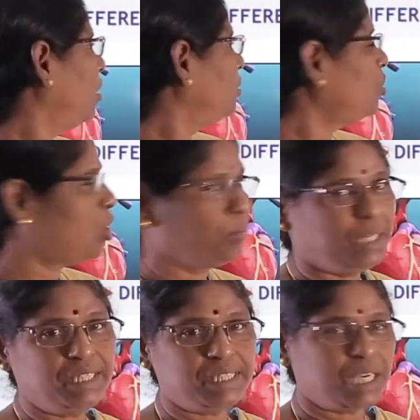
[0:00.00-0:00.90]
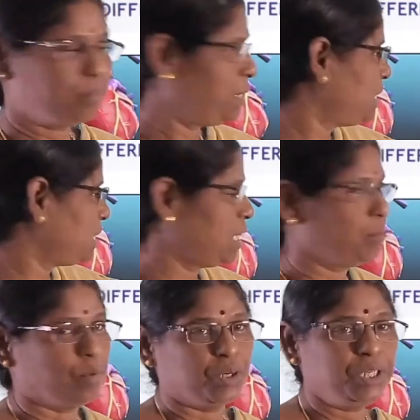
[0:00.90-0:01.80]
normally take place in
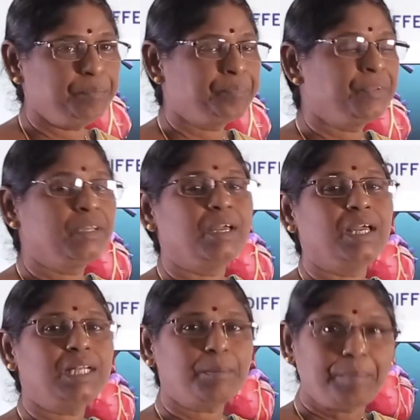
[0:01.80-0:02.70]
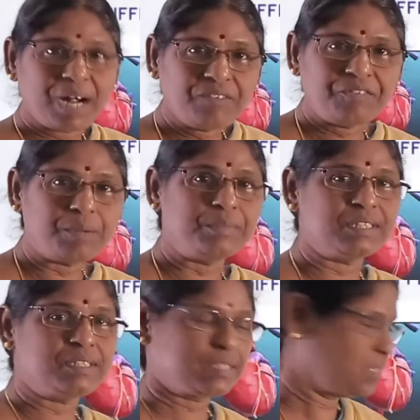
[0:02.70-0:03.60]
our body. And apart from this,